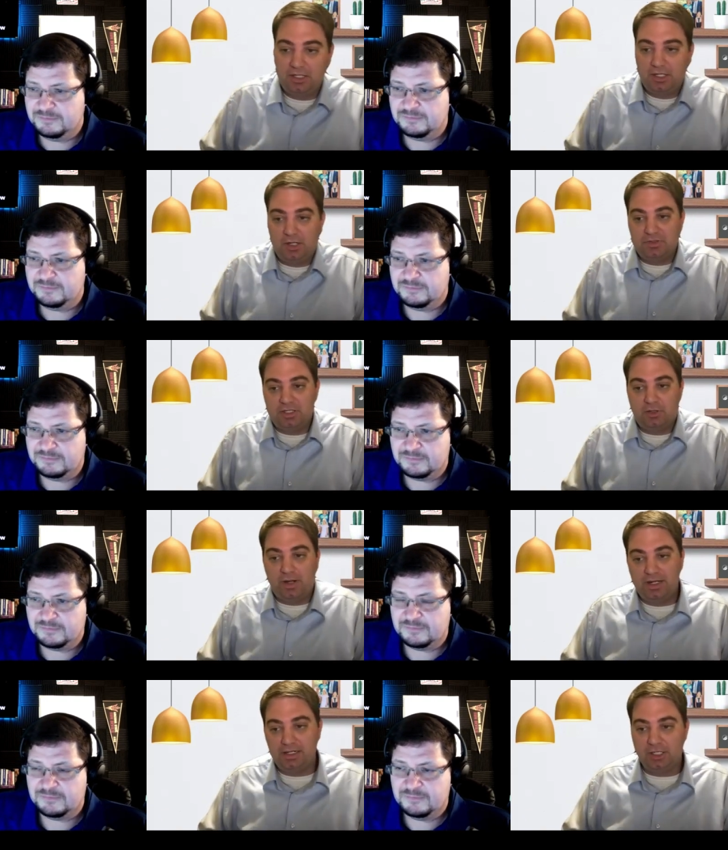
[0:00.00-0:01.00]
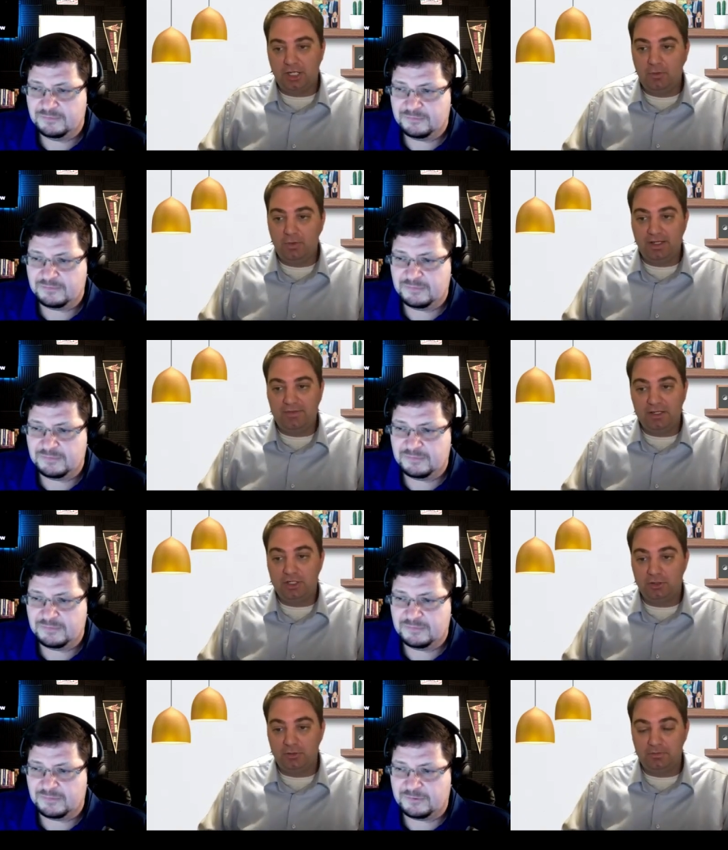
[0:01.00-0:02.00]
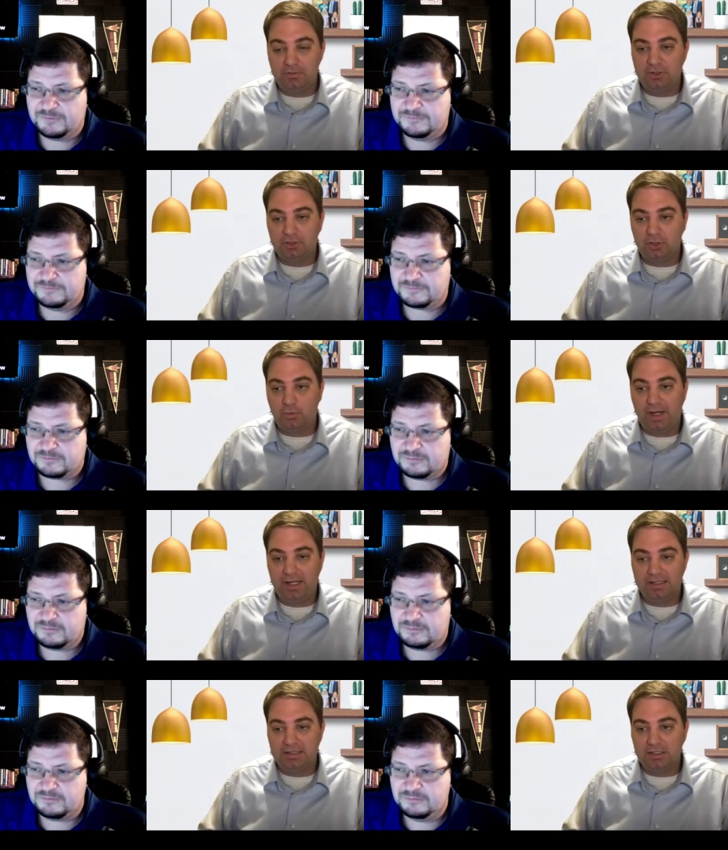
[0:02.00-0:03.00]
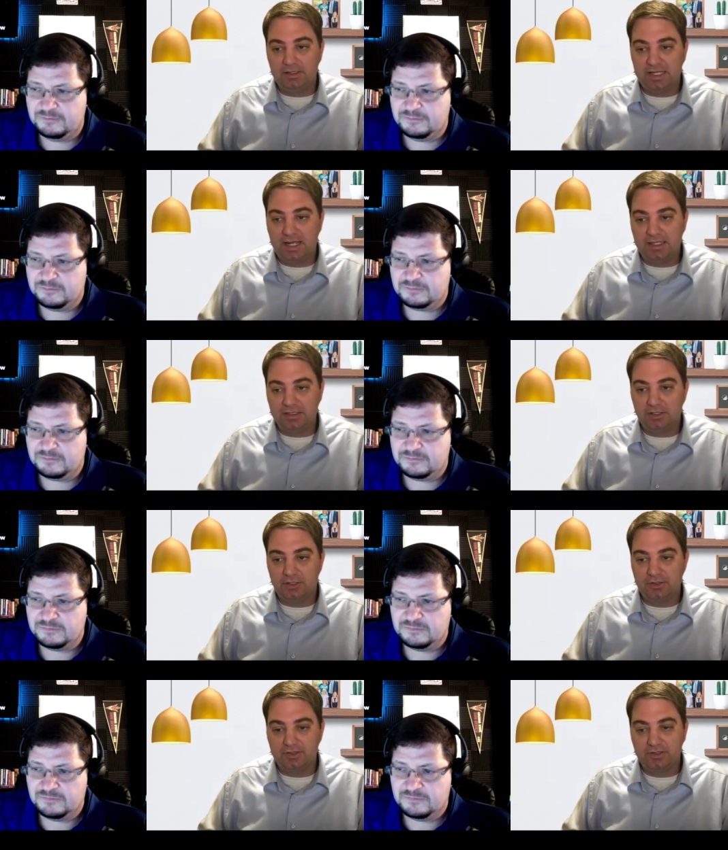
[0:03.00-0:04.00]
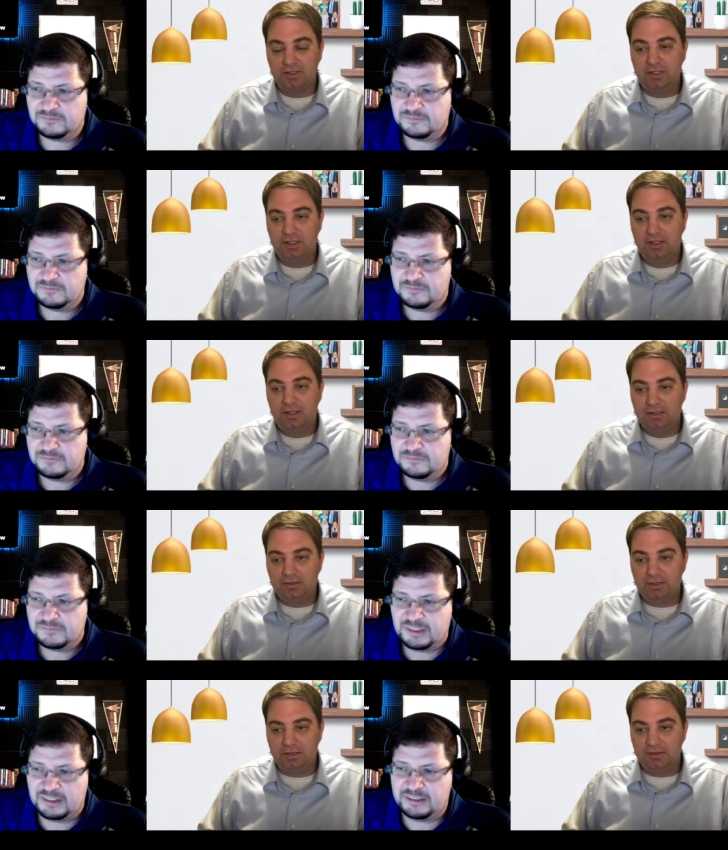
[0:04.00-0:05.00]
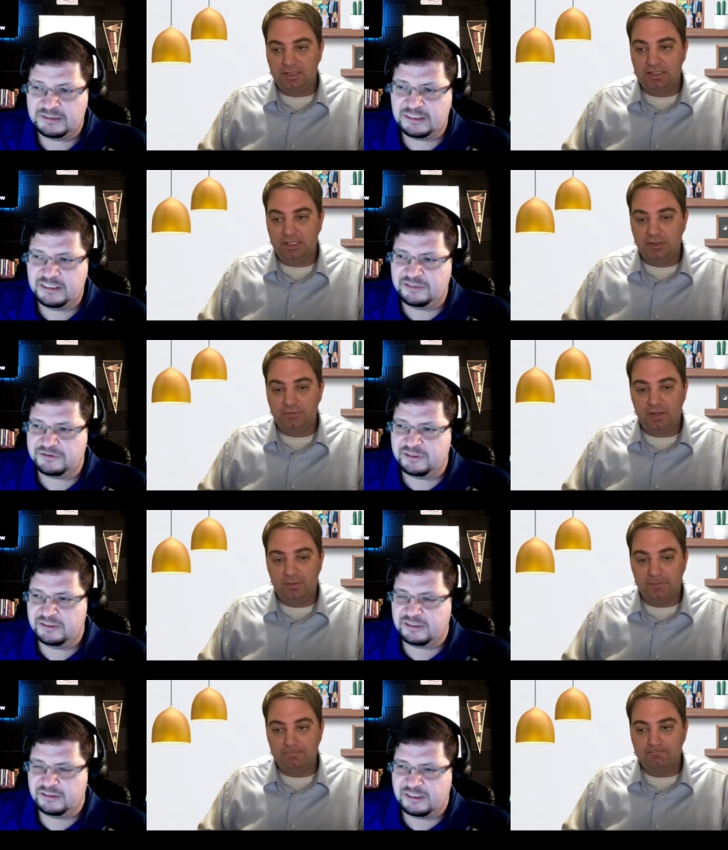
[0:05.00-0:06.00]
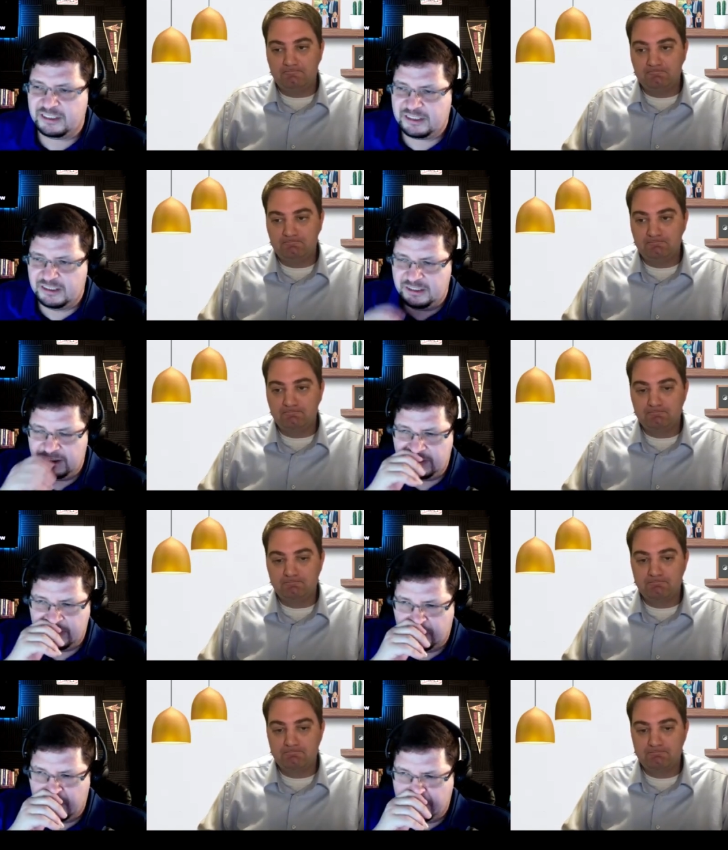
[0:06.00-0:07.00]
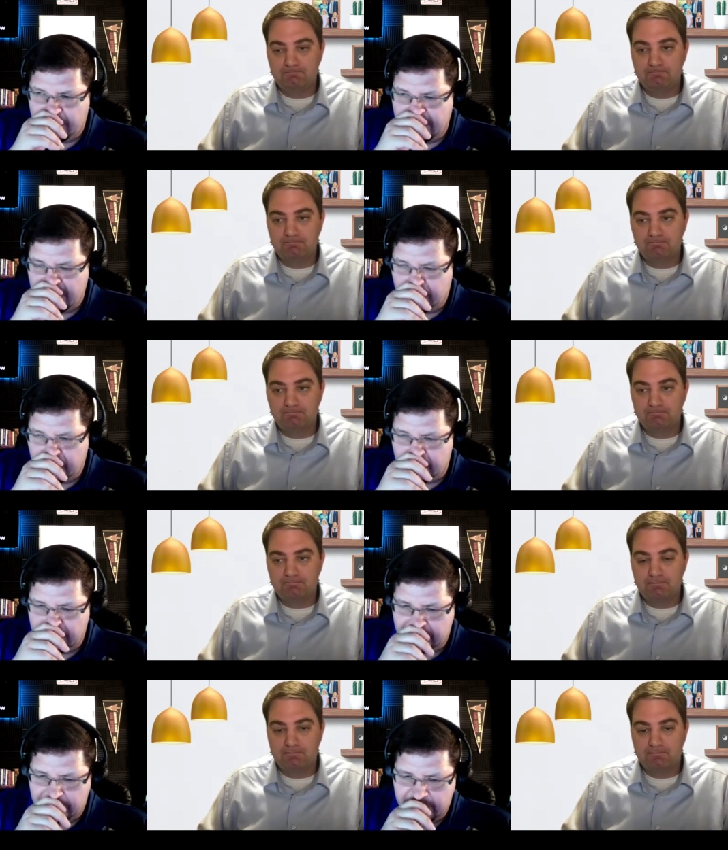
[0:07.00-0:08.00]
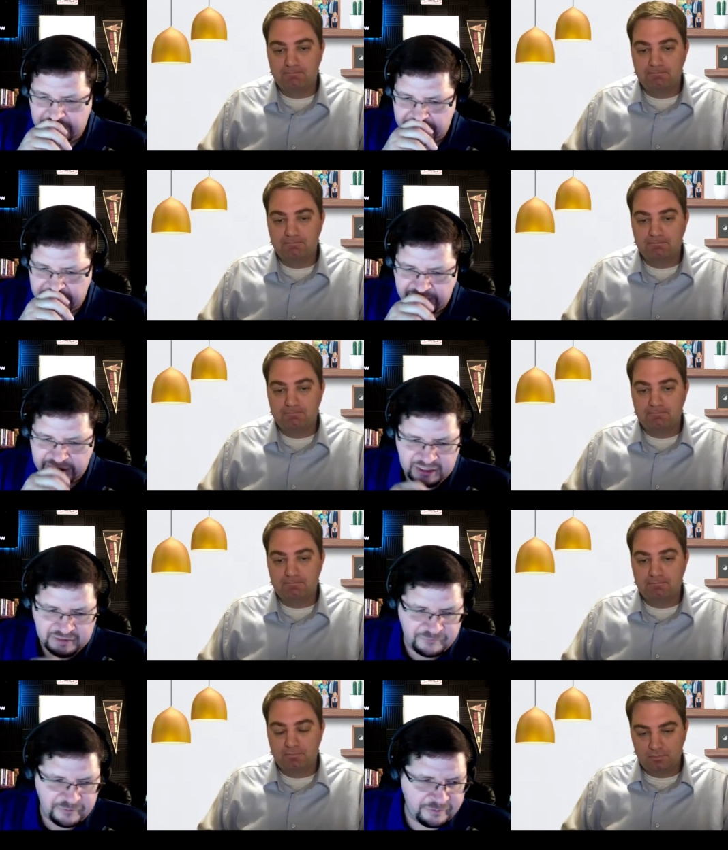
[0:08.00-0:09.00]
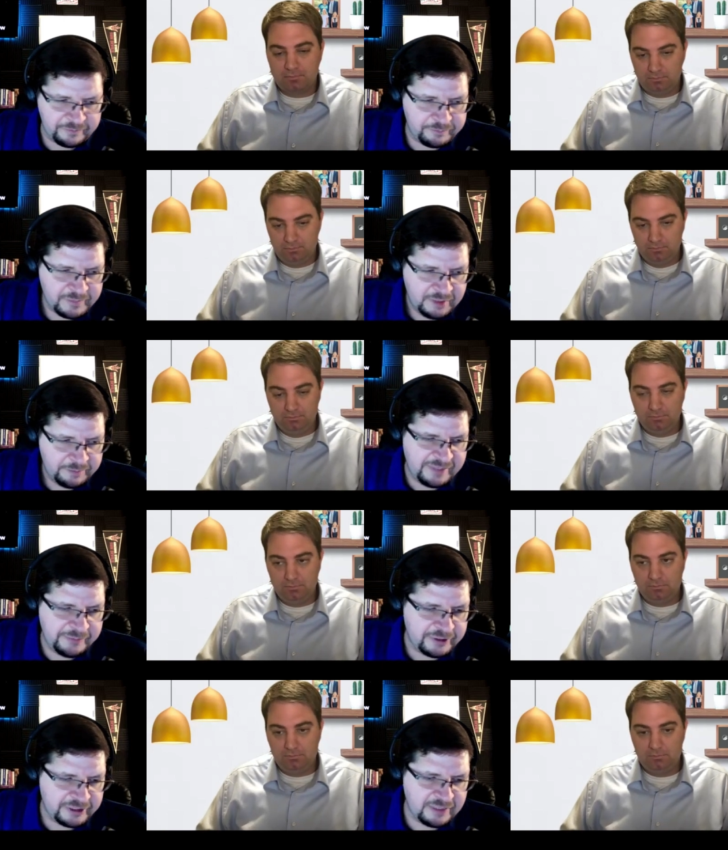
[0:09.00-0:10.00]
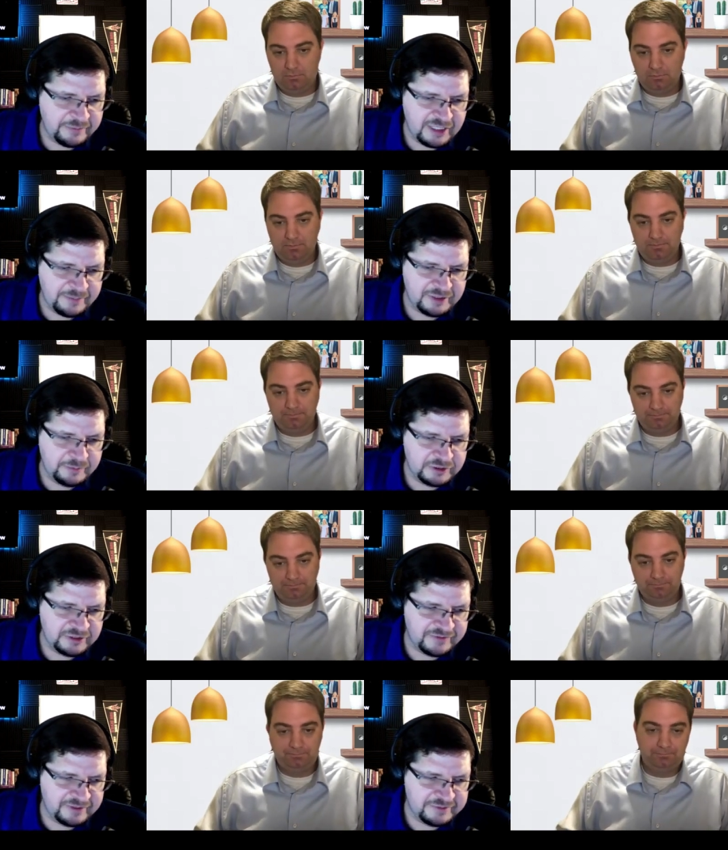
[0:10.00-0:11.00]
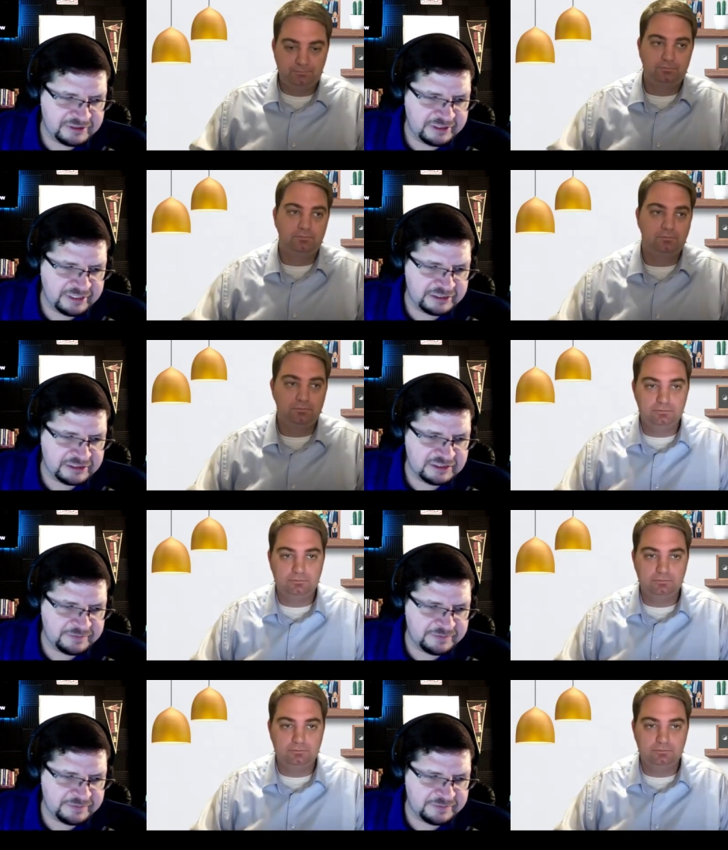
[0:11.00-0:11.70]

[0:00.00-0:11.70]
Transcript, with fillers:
Speaker 1: you know, still rented and going, and then you're you're sort of waiting until the tide turns. To, Here's to another thing
Speaker 2: going. that I kind of uh, I want to bring up real quick because I think for people that are coming up in the multifamily syndication